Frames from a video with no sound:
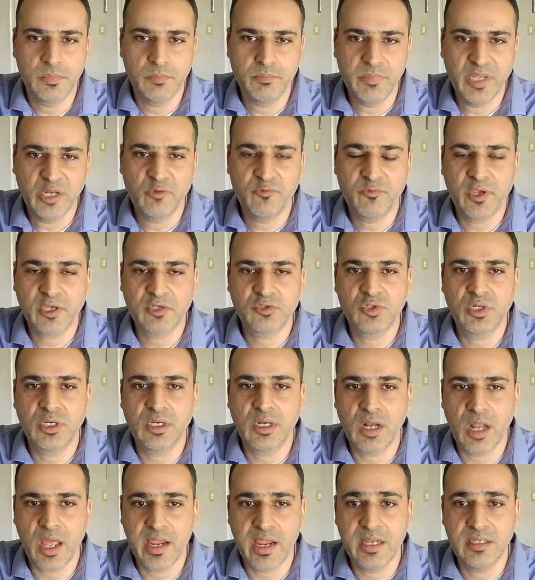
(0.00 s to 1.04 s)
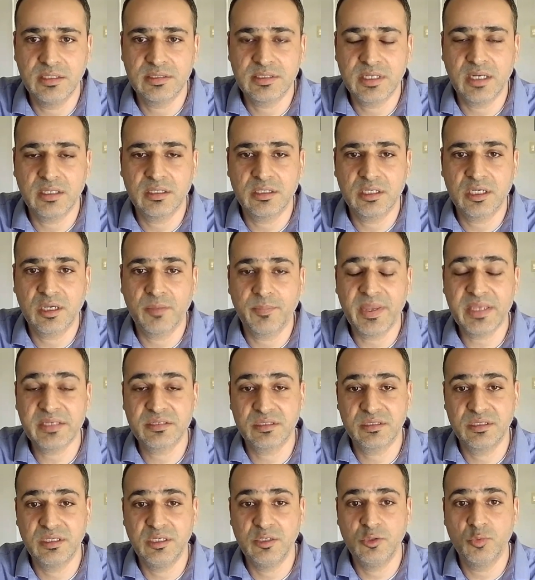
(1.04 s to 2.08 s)
manufacturing lines at the
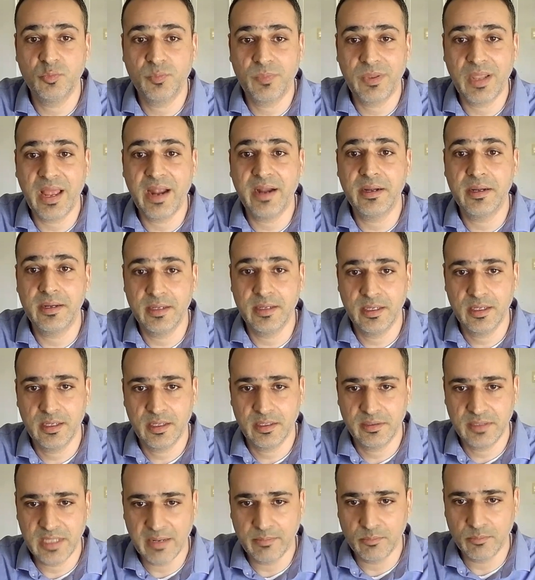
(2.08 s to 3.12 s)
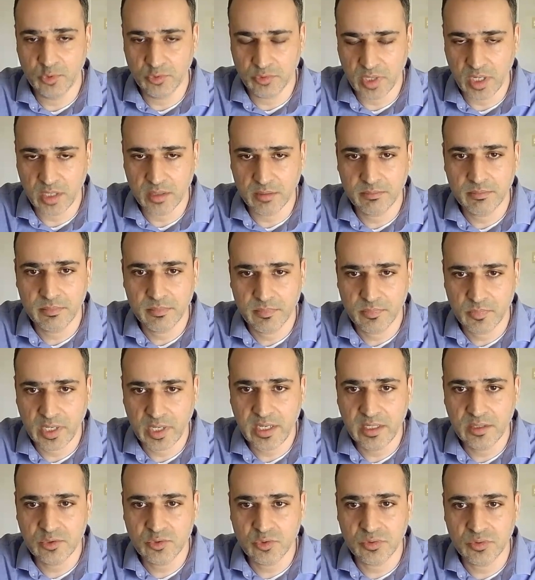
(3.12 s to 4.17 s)
capacity you planned them to run,
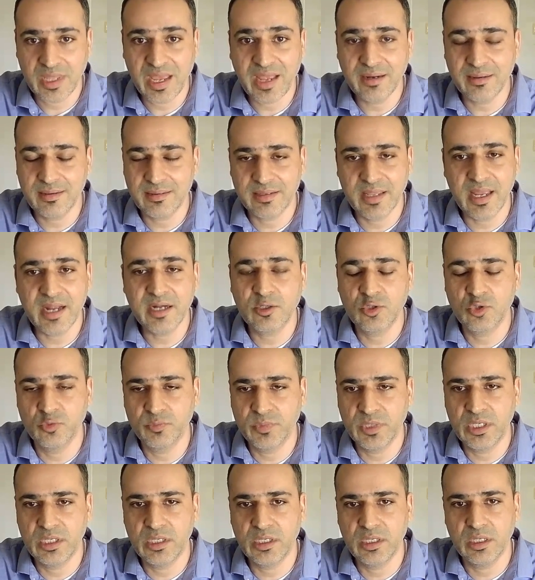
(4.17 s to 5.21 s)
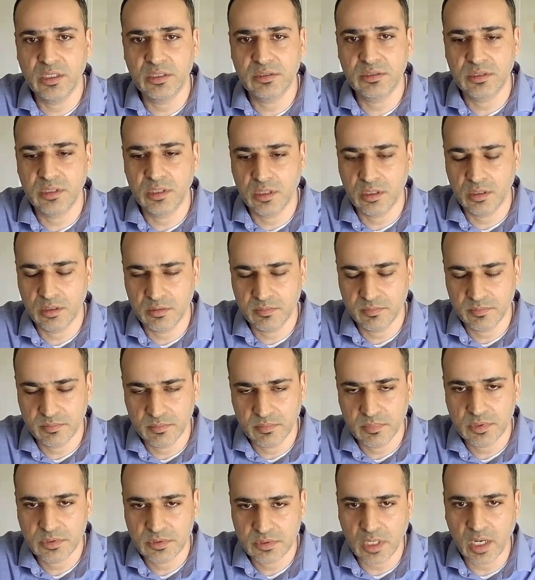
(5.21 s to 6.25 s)
right? So that to me is the
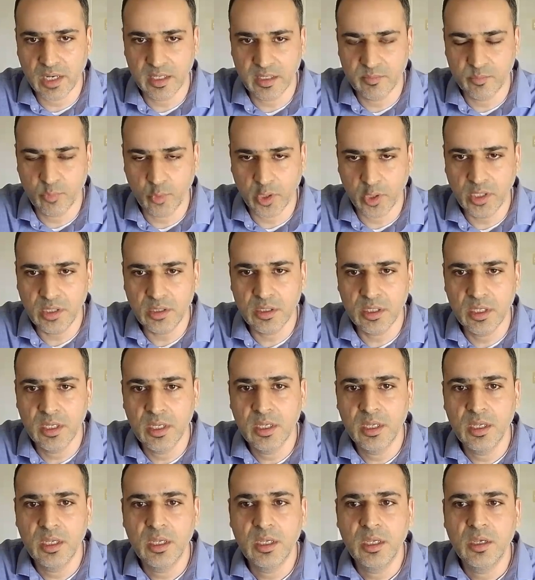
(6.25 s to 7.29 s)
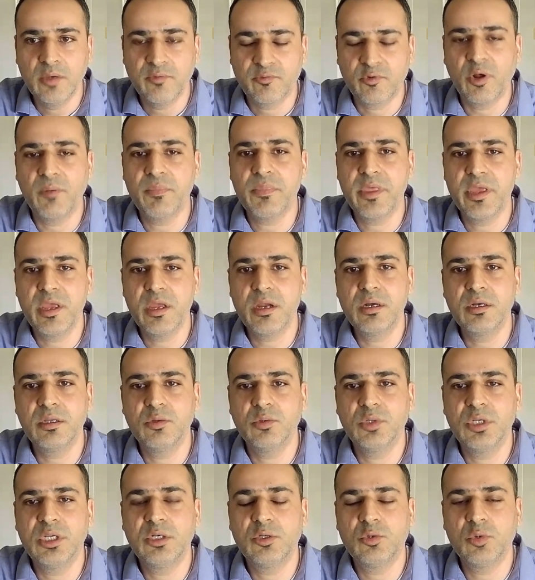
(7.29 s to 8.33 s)
starting point. From there, you
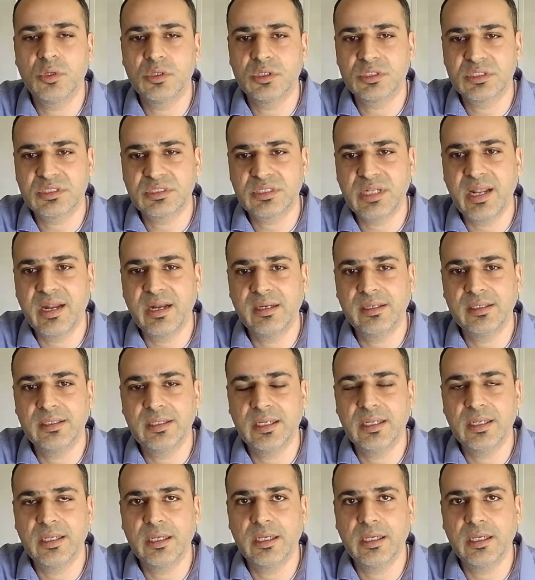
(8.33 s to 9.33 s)
need to understand